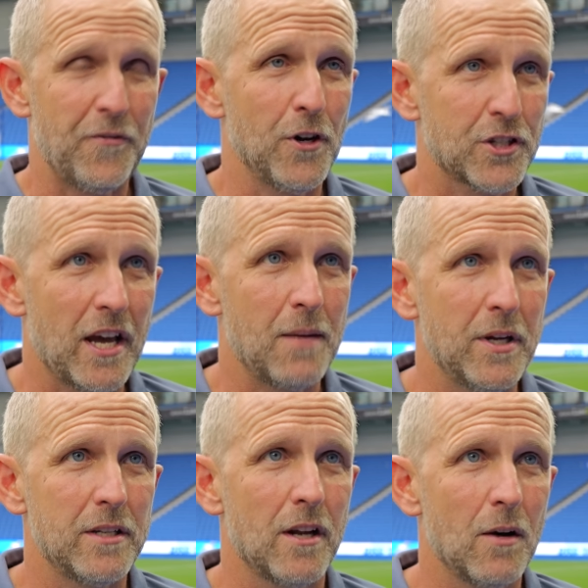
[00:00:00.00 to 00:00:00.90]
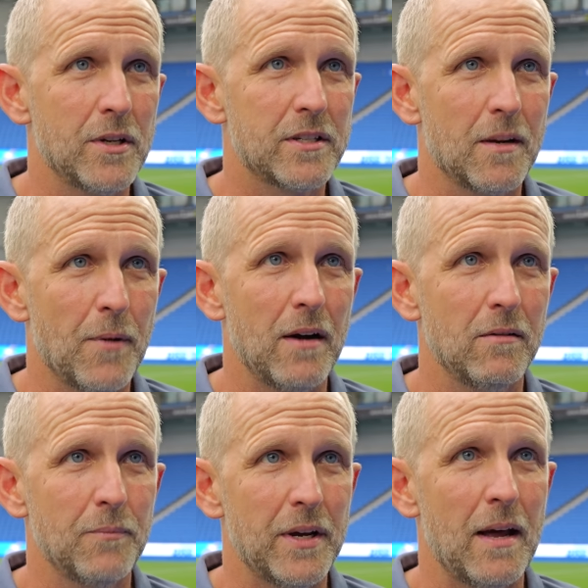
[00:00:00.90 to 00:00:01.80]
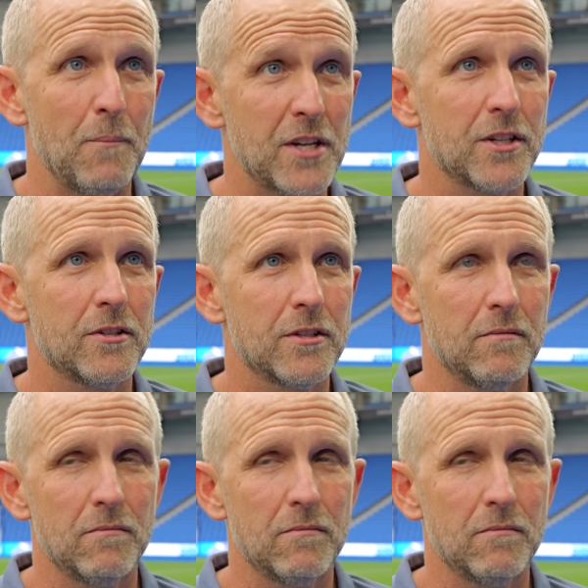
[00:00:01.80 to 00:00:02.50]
we first came in, you know, we said about being ambitious